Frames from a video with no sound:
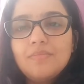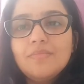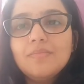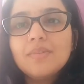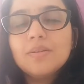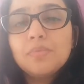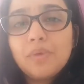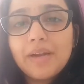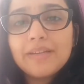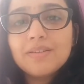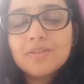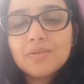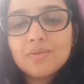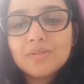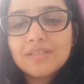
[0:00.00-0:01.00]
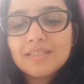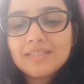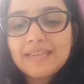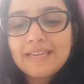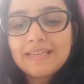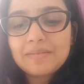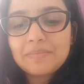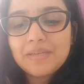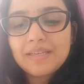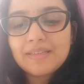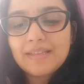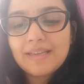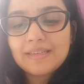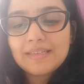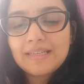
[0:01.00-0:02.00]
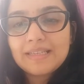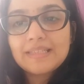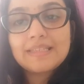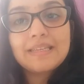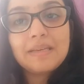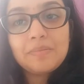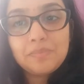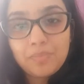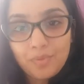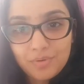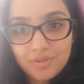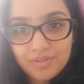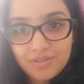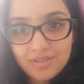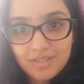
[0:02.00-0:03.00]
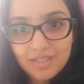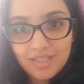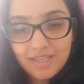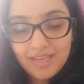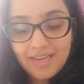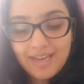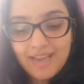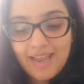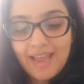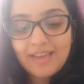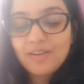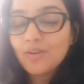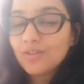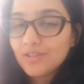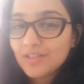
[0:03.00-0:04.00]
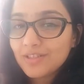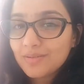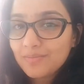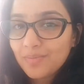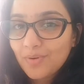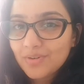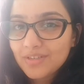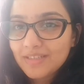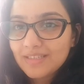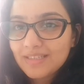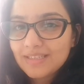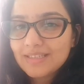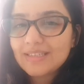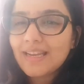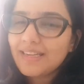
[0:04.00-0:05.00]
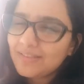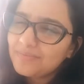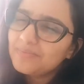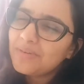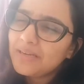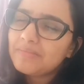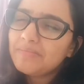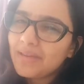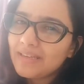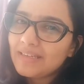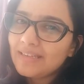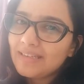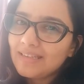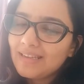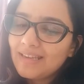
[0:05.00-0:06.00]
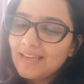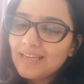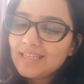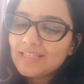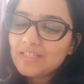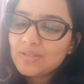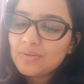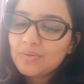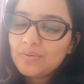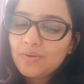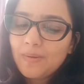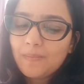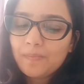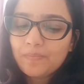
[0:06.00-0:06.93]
And the White Rose is telling me that it is important, and not just important, it is kind of primary to